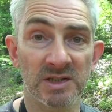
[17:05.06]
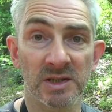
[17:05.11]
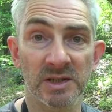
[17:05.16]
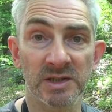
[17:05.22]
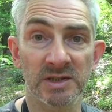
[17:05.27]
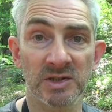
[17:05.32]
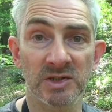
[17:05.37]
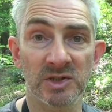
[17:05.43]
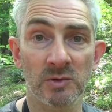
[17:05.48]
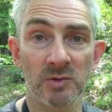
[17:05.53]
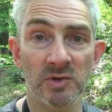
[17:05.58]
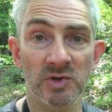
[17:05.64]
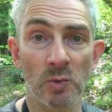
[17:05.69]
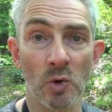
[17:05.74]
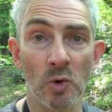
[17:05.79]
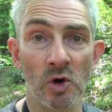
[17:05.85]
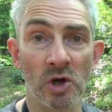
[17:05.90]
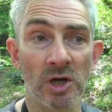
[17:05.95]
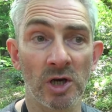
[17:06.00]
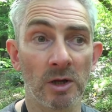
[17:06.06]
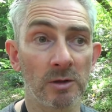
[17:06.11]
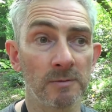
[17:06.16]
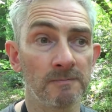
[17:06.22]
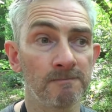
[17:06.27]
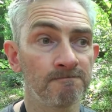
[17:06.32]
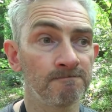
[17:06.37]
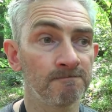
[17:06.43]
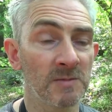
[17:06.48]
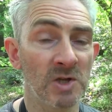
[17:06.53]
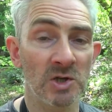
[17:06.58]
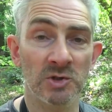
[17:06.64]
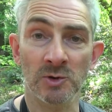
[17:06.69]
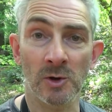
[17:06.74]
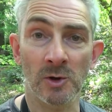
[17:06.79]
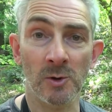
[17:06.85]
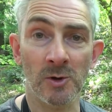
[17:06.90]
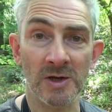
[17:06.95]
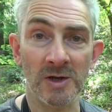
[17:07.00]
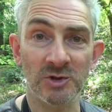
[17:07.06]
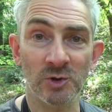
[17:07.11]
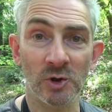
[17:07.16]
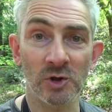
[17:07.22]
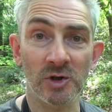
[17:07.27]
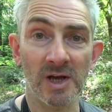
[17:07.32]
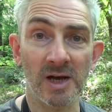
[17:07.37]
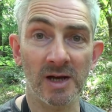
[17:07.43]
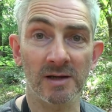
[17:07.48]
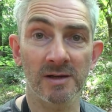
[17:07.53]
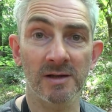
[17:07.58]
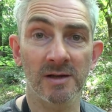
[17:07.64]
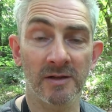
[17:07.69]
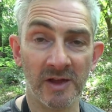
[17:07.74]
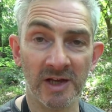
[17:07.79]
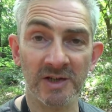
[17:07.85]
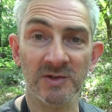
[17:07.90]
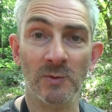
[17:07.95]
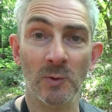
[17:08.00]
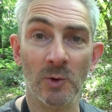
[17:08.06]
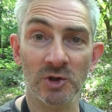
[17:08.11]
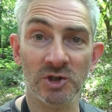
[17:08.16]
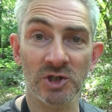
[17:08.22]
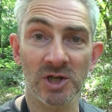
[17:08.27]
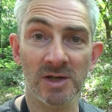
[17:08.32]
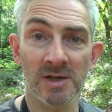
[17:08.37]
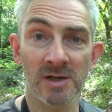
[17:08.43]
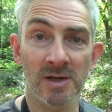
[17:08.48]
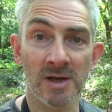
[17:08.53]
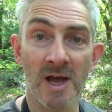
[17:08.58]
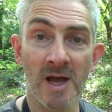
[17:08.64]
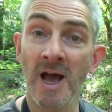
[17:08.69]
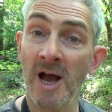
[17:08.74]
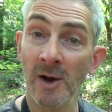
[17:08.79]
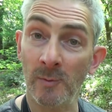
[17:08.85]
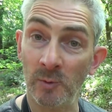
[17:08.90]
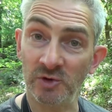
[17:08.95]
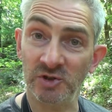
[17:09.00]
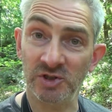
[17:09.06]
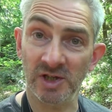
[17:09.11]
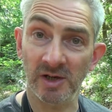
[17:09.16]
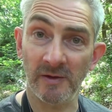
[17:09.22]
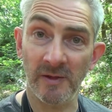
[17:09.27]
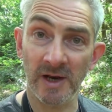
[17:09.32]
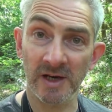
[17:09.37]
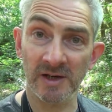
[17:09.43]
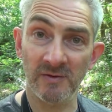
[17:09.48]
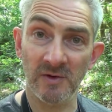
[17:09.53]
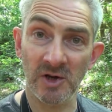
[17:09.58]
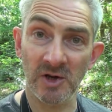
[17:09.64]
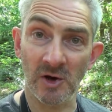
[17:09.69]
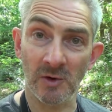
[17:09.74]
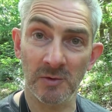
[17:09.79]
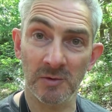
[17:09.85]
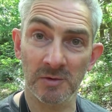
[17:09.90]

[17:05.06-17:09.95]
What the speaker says: to listen to as you're walking along. So I hope you enjoyed that. Thanks for watching, and we'll see you on the next video.